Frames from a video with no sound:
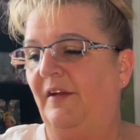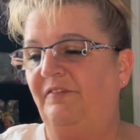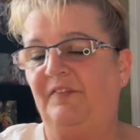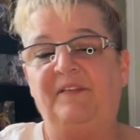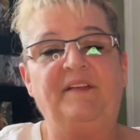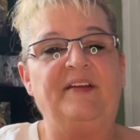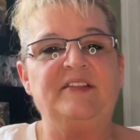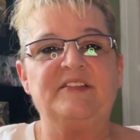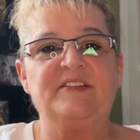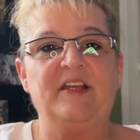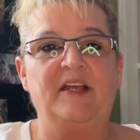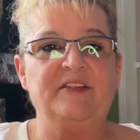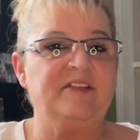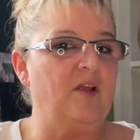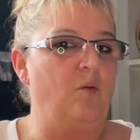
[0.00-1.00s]
for that
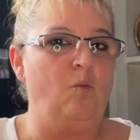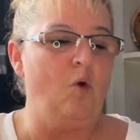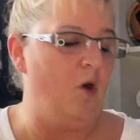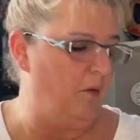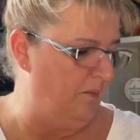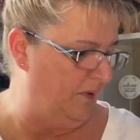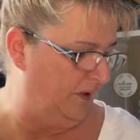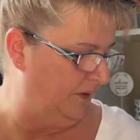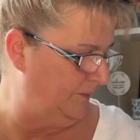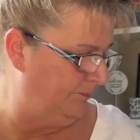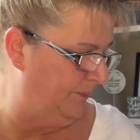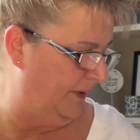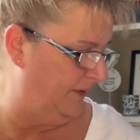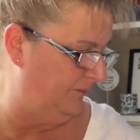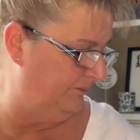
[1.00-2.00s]
size at Walmart,
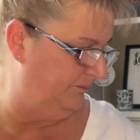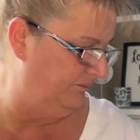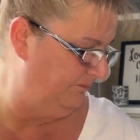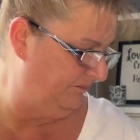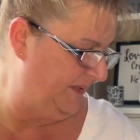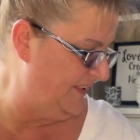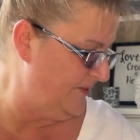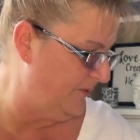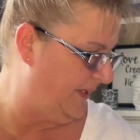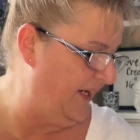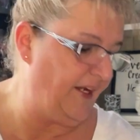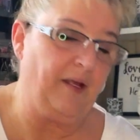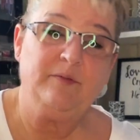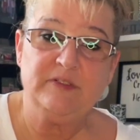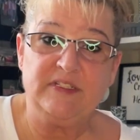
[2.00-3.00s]
but that's
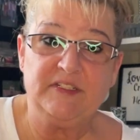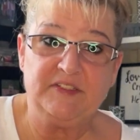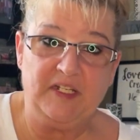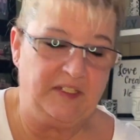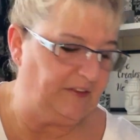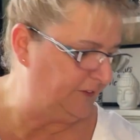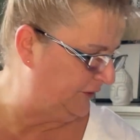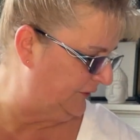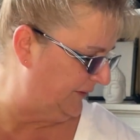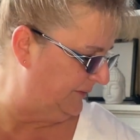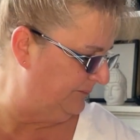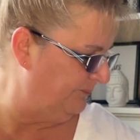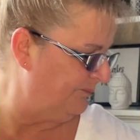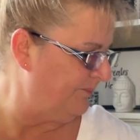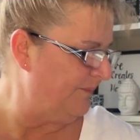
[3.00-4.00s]
okay. I was at Dollar Tree.
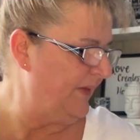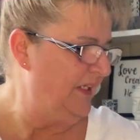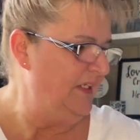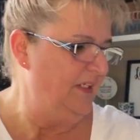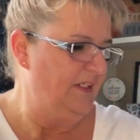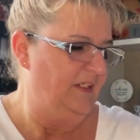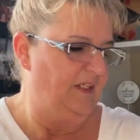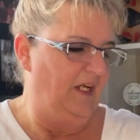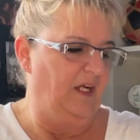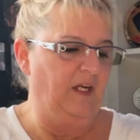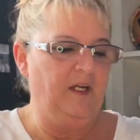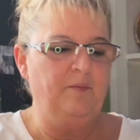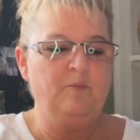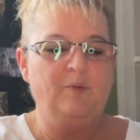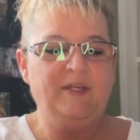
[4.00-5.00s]

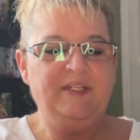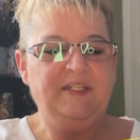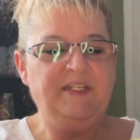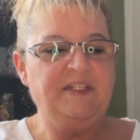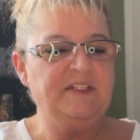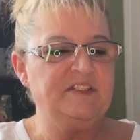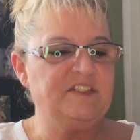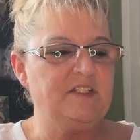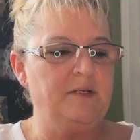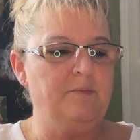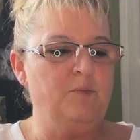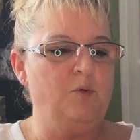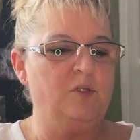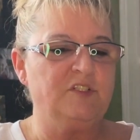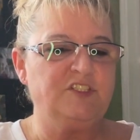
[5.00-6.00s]
We needed some
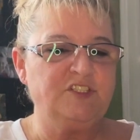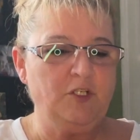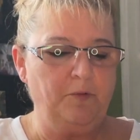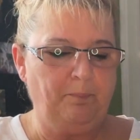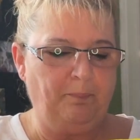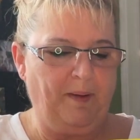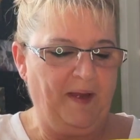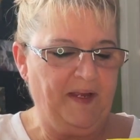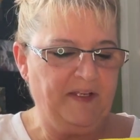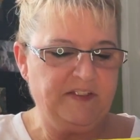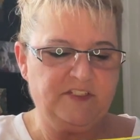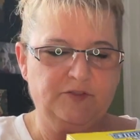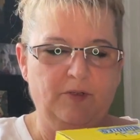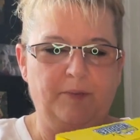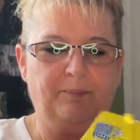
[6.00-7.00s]
more soap
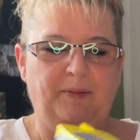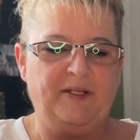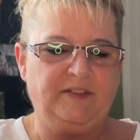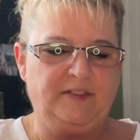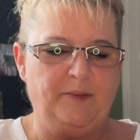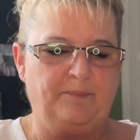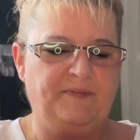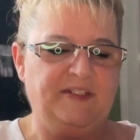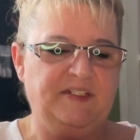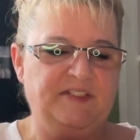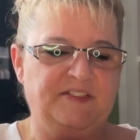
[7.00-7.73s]
pads, so I picked up the